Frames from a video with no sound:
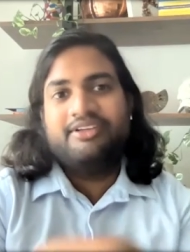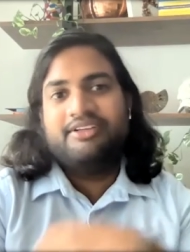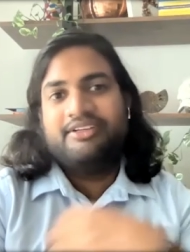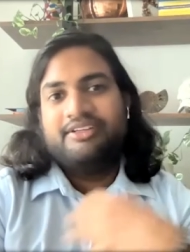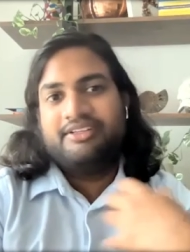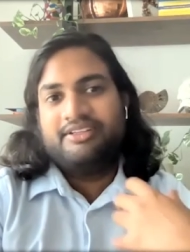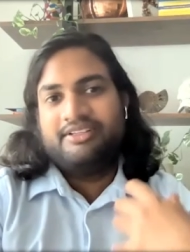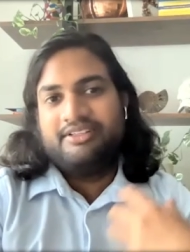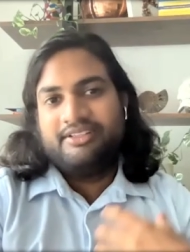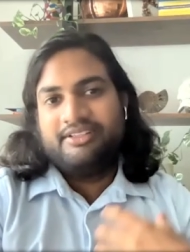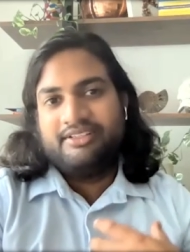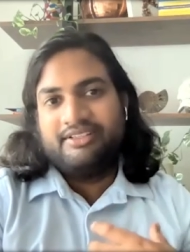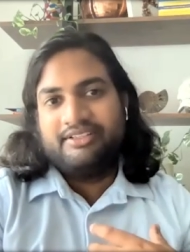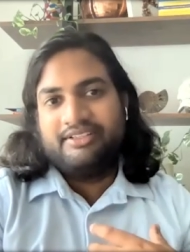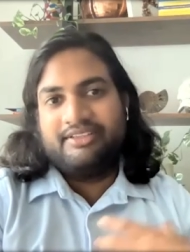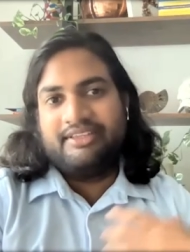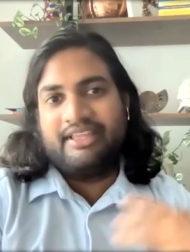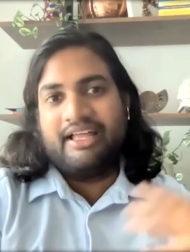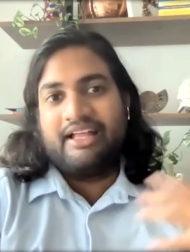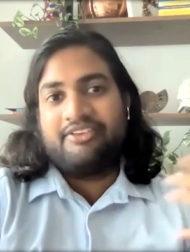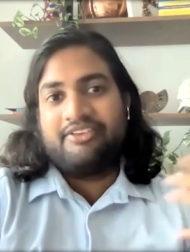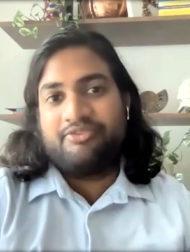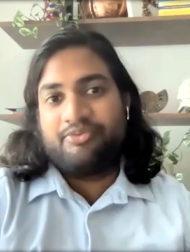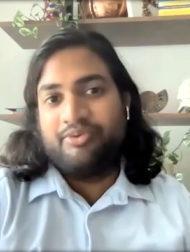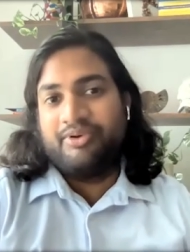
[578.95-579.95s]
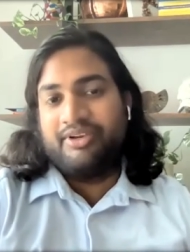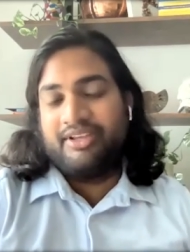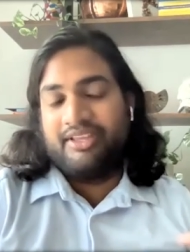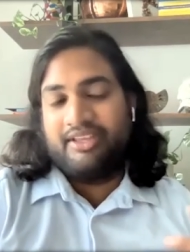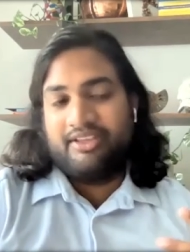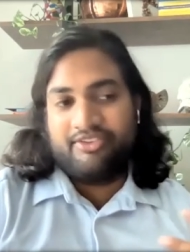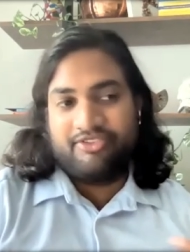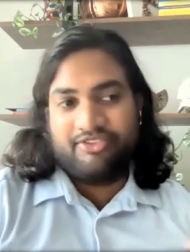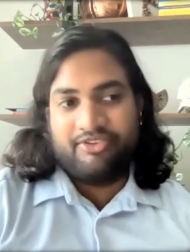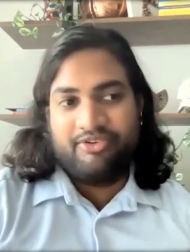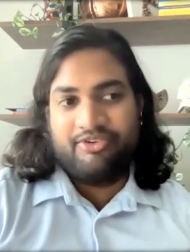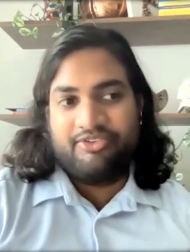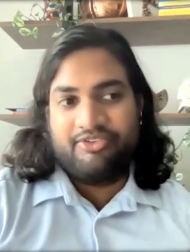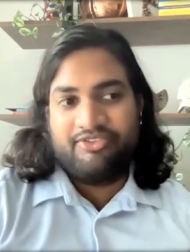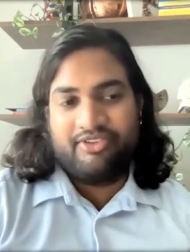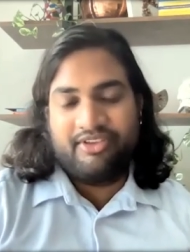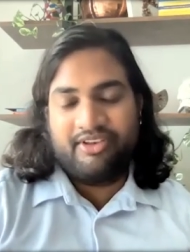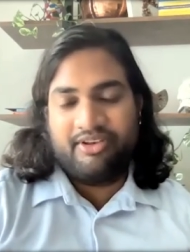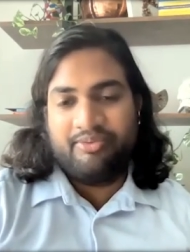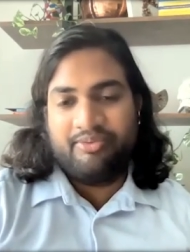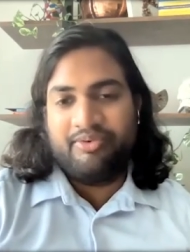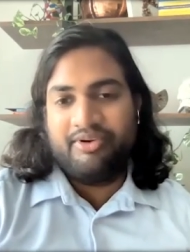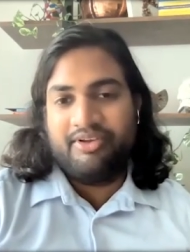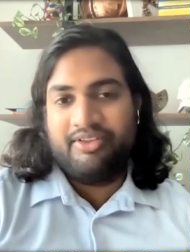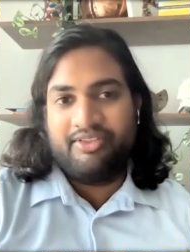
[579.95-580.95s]
Yeah. That's what he
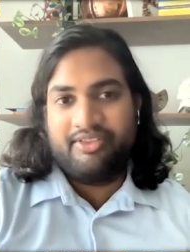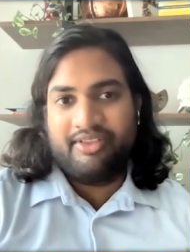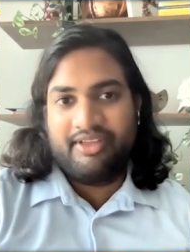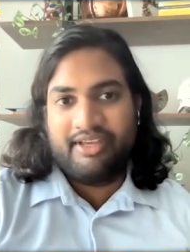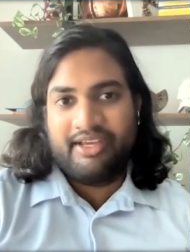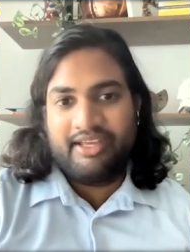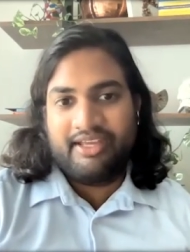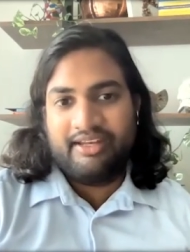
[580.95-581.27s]
associated with.